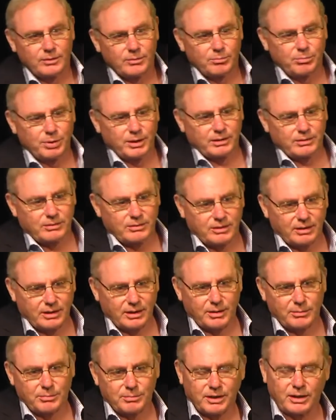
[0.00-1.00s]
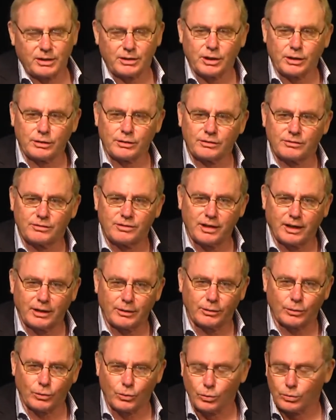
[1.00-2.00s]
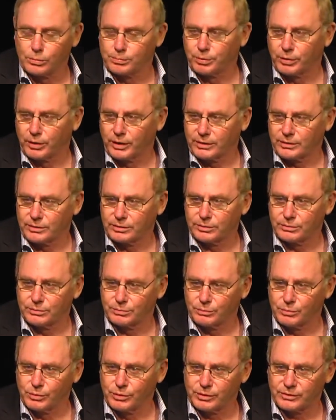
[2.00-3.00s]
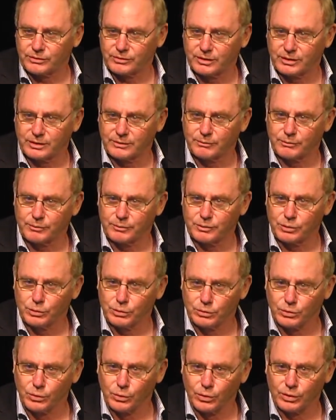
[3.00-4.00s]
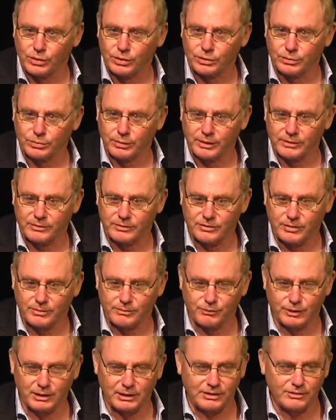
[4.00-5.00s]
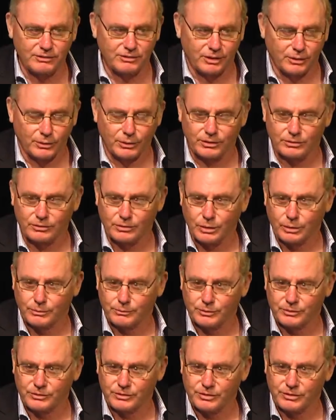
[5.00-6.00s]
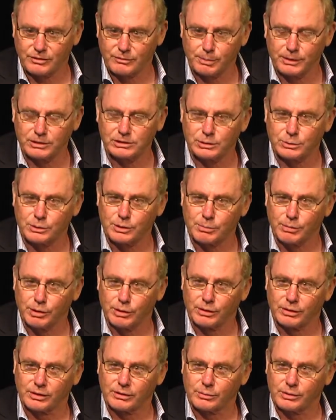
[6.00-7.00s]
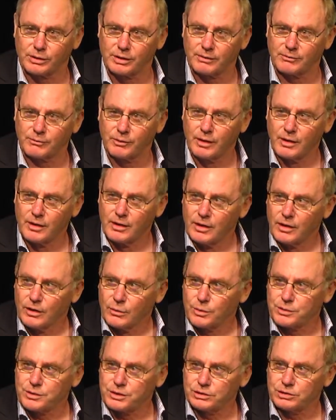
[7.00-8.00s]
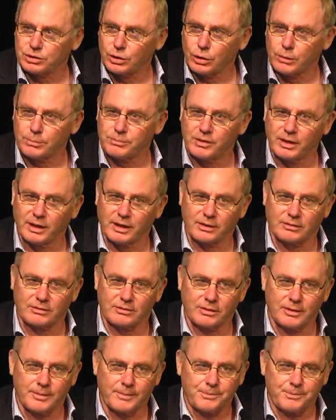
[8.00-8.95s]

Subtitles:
But yeah, I noticed Dara Albright, who works out of New York, who runs some fairly serious conferences, especially with America, where they've, with the Jobs Act,